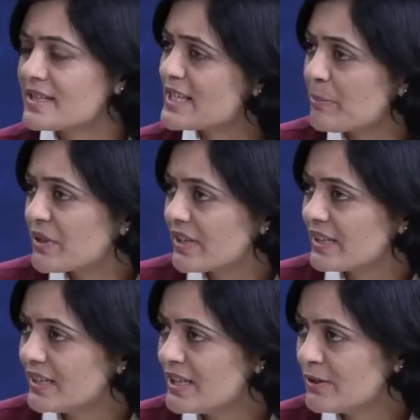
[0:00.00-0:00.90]

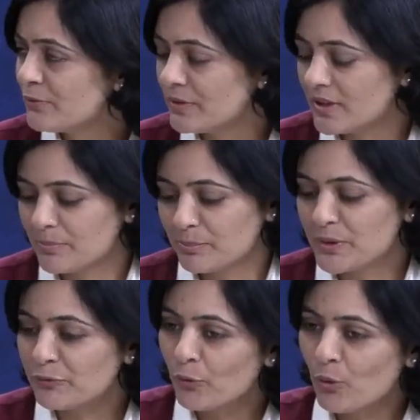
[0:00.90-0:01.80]
separately
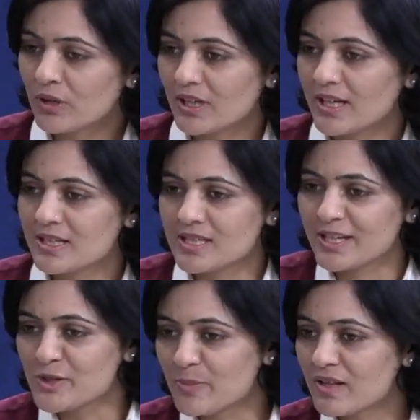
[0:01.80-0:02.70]
before, like
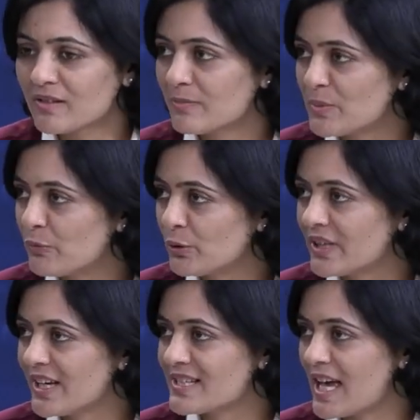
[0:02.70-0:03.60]
6 months before
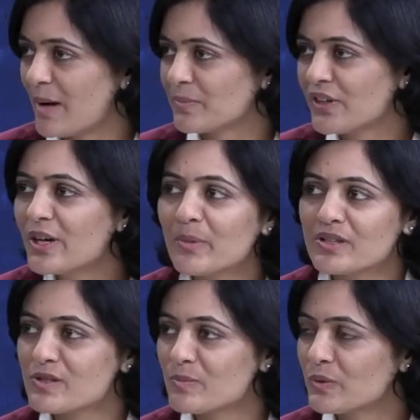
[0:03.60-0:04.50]
the exam, 3
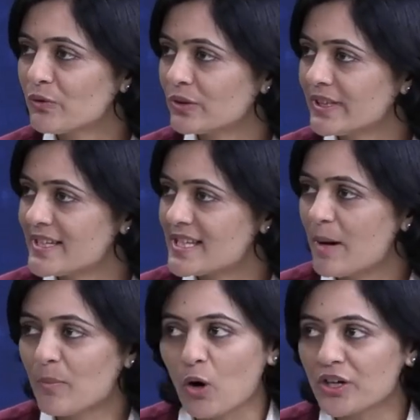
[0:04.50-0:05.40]
months before the
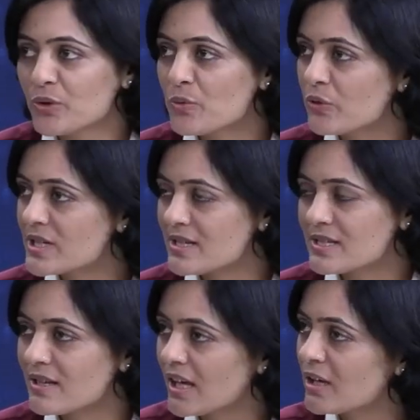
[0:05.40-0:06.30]
exam, or you were
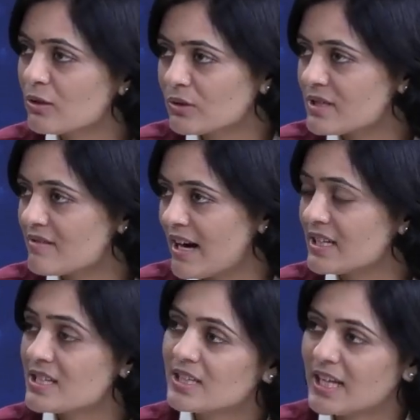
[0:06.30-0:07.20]
just sticking to the
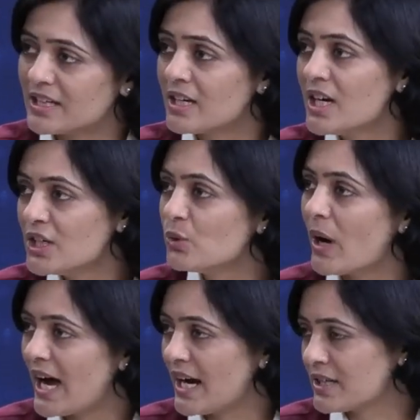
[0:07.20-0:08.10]
strategy that you
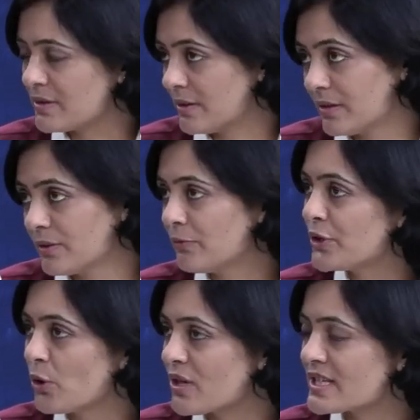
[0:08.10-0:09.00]
had
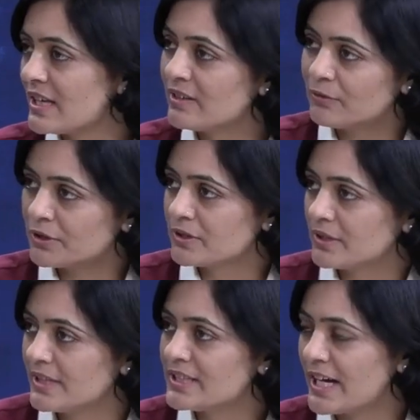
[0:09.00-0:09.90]
for yourself for
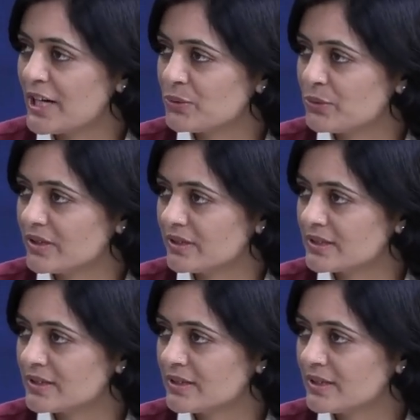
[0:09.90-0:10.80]
the entire 2
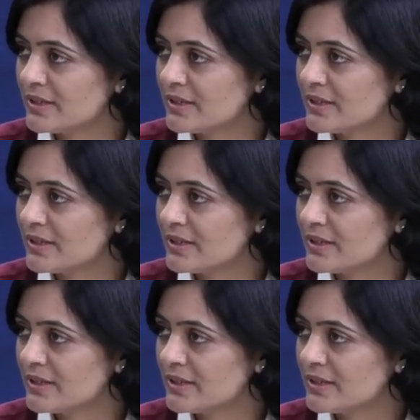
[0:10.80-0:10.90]
years?